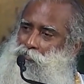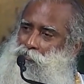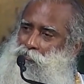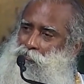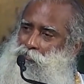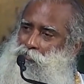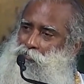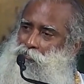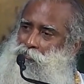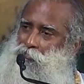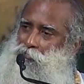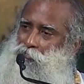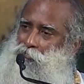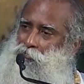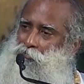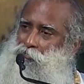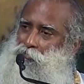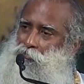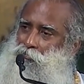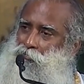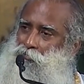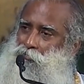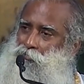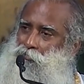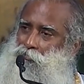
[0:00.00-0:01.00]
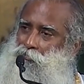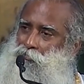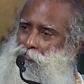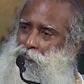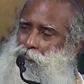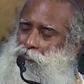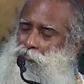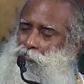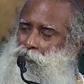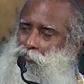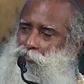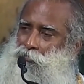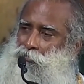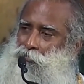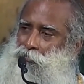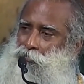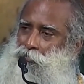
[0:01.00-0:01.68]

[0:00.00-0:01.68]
[no speech]